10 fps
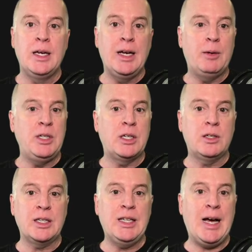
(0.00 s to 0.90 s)
And when you
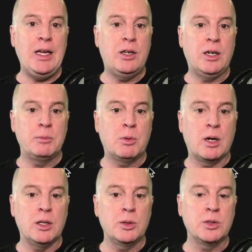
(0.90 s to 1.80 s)
click that, you come to our
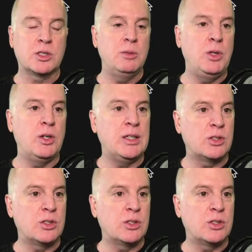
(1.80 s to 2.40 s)
locals community.